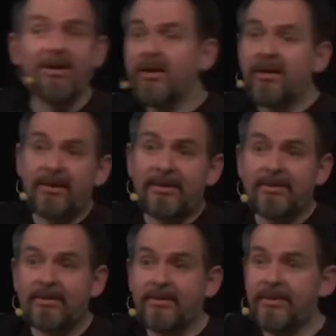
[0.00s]
It's a
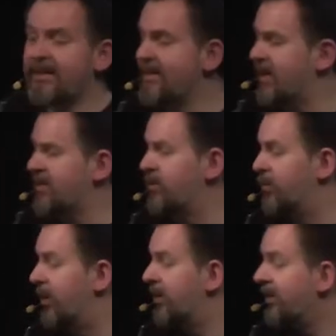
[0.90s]
really fun
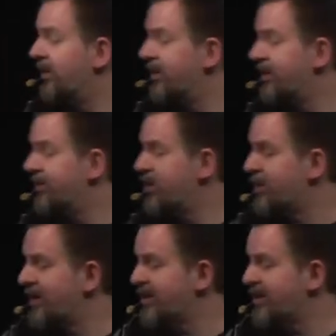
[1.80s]
project. I am